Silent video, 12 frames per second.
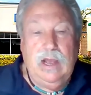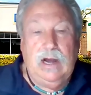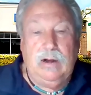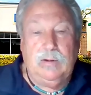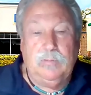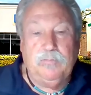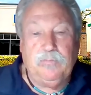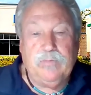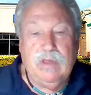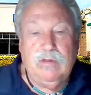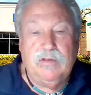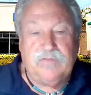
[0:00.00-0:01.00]

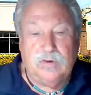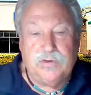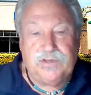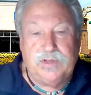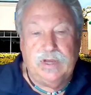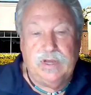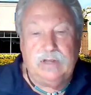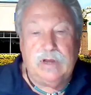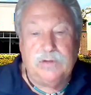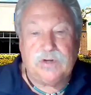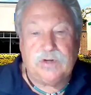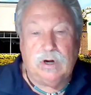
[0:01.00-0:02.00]
The first thing that
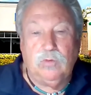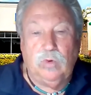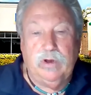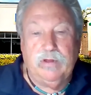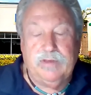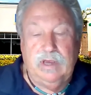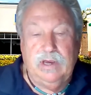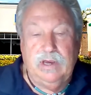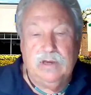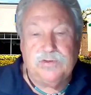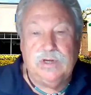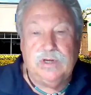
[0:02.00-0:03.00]
I'll start with
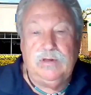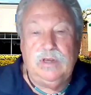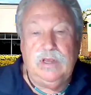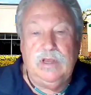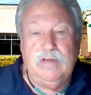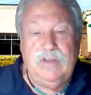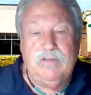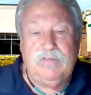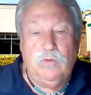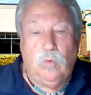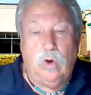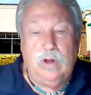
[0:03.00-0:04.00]
is if
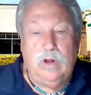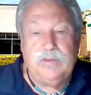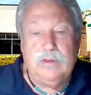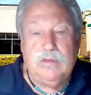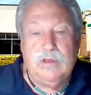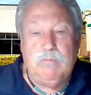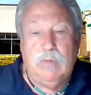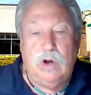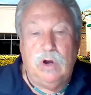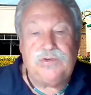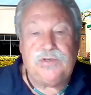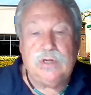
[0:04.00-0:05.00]
you want the
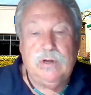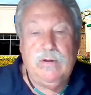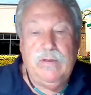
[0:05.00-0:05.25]
most